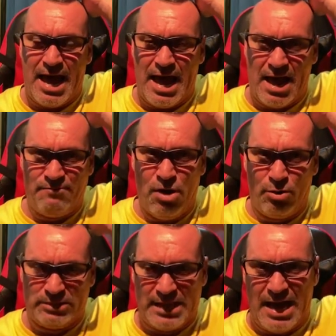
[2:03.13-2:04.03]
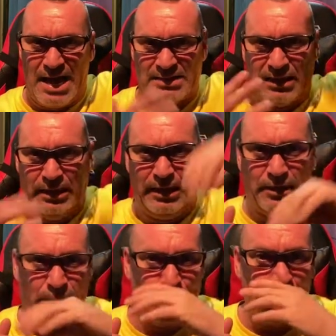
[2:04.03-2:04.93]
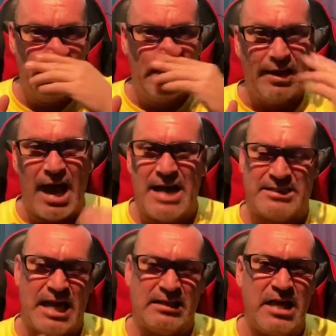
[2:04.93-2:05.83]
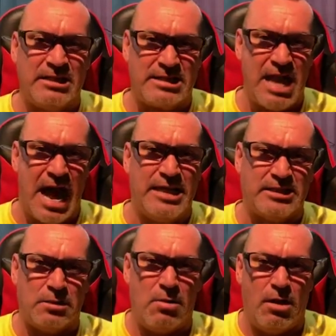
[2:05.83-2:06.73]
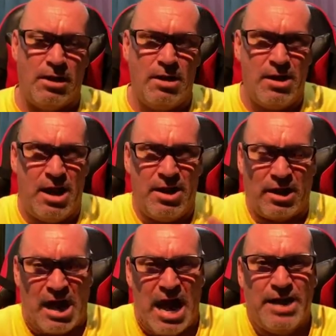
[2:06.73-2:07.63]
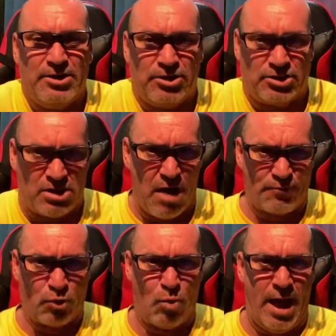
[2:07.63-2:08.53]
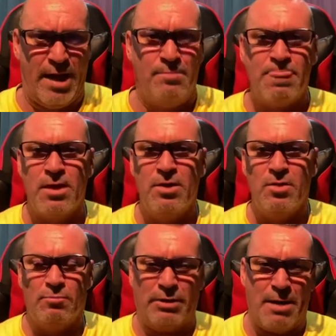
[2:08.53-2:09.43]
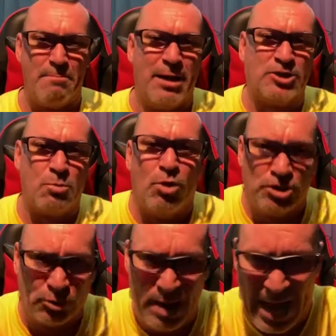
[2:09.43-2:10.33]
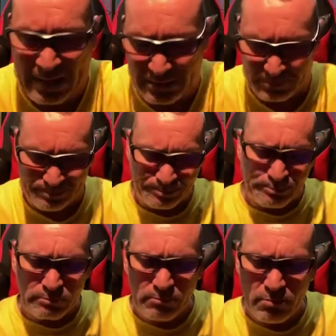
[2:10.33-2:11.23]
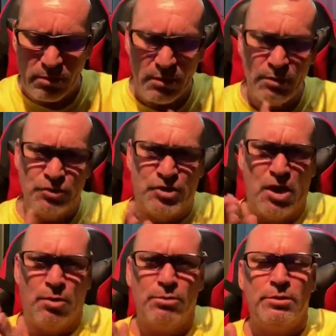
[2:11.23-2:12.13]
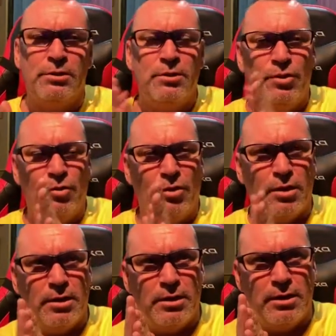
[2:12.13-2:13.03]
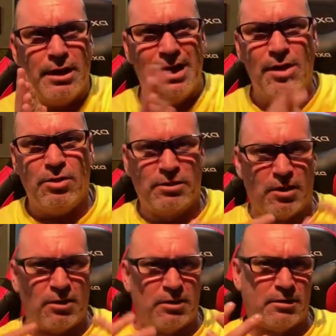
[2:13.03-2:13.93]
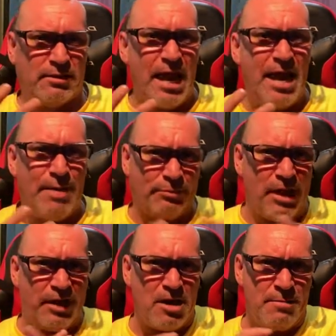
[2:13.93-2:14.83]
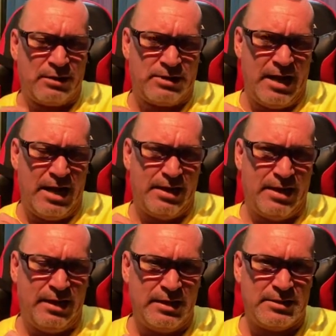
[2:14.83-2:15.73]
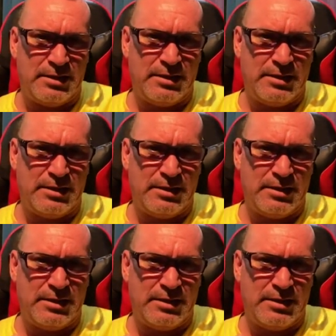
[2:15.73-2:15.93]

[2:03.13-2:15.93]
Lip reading: I've noticed that as a leader, I say things nice in a kinder, softer way, but I'm much more direct. So the thing I'm thinking about today is